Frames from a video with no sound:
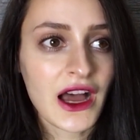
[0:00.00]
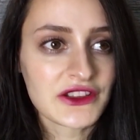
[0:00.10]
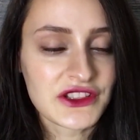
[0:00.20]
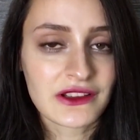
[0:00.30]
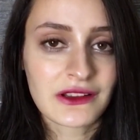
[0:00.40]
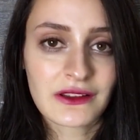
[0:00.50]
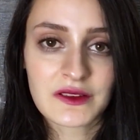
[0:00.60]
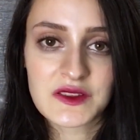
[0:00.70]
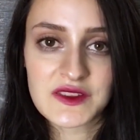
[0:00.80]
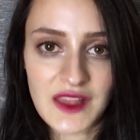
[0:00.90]
until
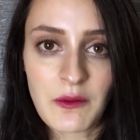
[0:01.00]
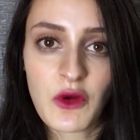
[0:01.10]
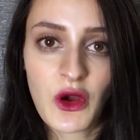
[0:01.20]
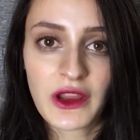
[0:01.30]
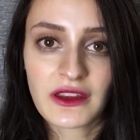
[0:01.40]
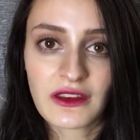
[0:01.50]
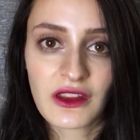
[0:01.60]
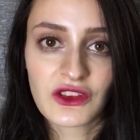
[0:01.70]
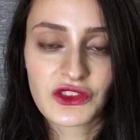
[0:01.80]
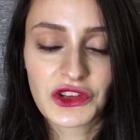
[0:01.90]
some point
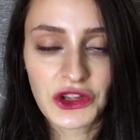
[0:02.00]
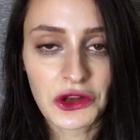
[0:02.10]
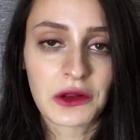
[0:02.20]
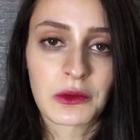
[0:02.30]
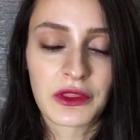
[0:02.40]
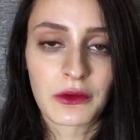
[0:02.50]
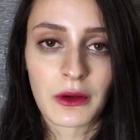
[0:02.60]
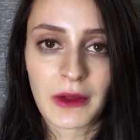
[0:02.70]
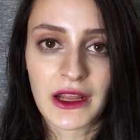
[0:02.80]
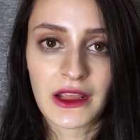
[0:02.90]
she couldn't withdraw
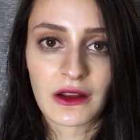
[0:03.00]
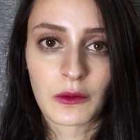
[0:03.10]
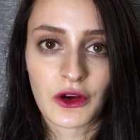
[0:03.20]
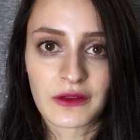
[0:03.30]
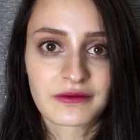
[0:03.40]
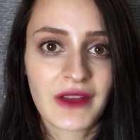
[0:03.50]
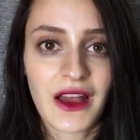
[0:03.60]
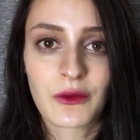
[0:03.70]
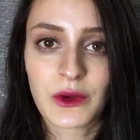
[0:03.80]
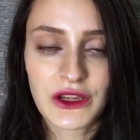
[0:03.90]
money anymore.
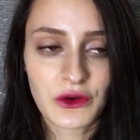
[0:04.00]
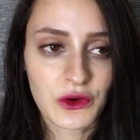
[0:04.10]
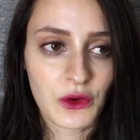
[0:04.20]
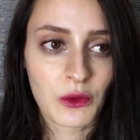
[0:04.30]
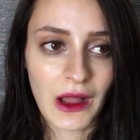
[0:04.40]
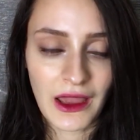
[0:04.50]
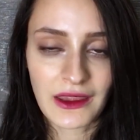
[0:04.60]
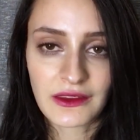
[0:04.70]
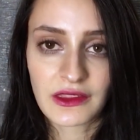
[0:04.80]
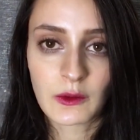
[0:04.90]
We don't know
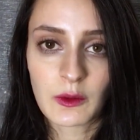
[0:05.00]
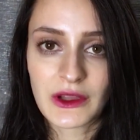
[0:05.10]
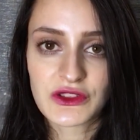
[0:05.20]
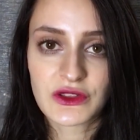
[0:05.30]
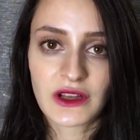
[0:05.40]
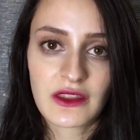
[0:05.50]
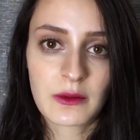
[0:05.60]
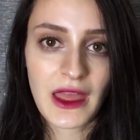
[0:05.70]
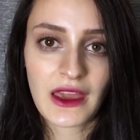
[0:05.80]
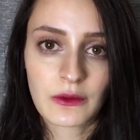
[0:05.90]
why. Then we went to another
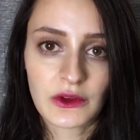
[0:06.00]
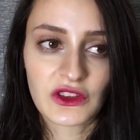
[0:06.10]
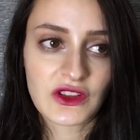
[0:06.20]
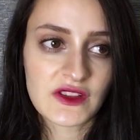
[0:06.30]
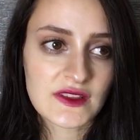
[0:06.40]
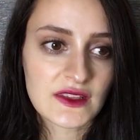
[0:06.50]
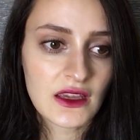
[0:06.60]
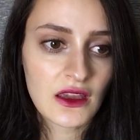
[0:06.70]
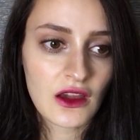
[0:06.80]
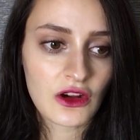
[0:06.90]
bank, which is
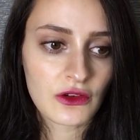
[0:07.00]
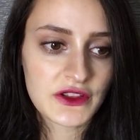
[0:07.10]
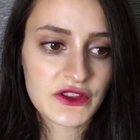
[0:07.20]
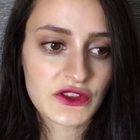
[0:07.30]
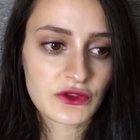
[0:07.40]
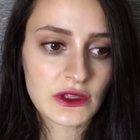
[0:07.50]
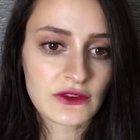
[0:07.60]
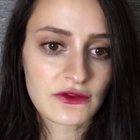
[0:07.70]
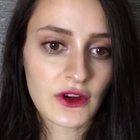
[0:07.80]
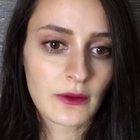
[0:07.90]
across the
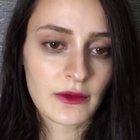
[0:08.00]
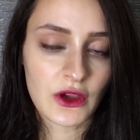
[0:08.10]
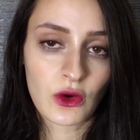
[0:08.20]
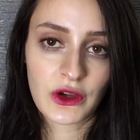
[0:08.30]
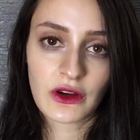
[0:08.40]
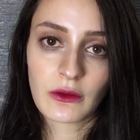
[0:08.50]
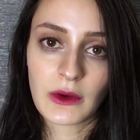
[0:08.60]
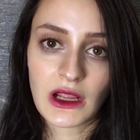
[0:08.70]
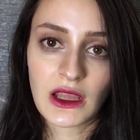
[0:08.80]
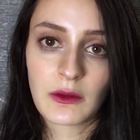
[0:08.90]
street from the corner
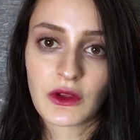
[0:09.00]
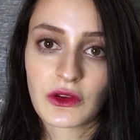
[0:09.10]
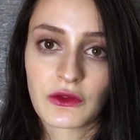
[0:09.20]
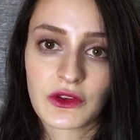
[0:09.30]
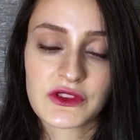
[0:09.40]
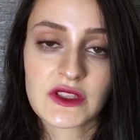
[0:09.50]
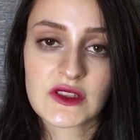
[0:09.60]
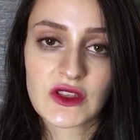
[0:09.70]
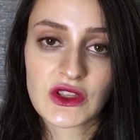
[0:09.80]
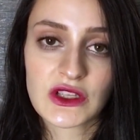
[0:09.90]
where Cayman University
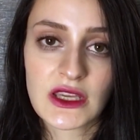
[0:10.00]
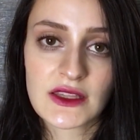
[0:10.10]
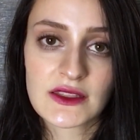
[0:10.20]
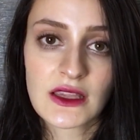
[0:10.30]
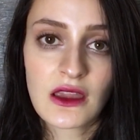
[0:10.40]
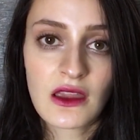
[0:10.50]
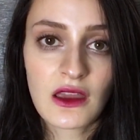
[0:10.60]
Station is,